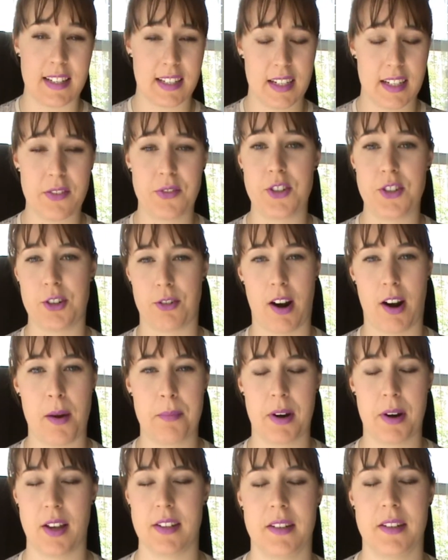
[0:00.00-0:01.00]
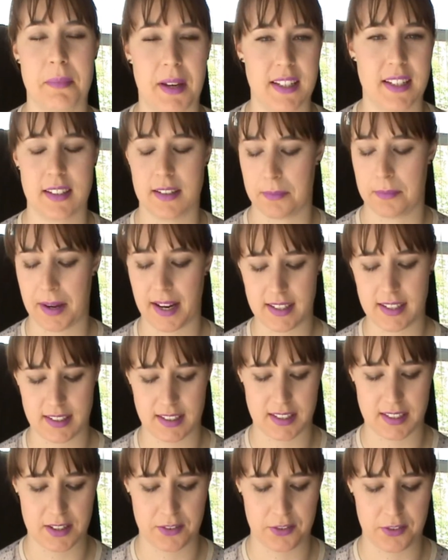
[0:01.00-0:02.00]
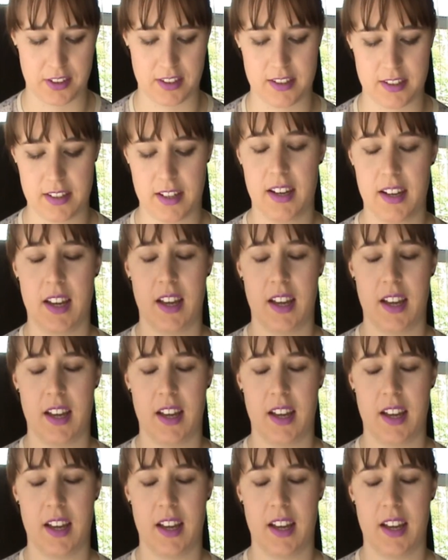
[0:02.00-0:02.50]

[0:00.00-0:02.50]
lift your eyebrows, it makes an amazing difference.